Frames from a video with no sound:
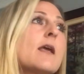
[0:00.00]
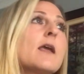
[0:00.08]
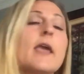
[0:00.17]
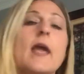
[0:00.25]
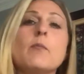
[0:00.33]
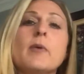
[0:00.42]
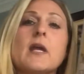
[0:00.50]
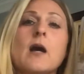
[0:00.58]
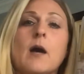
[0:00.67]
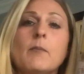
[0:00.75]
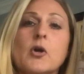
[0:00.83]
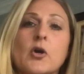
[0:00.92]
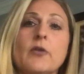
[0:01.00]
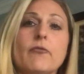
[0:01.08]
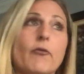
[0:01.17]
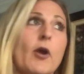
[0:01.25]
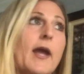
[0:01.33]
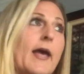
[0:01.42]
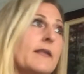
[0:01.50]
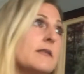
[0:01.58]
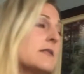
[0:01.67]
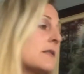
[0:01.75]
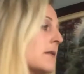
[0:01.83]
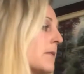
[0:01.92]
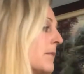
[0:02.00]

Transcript: can become good friends.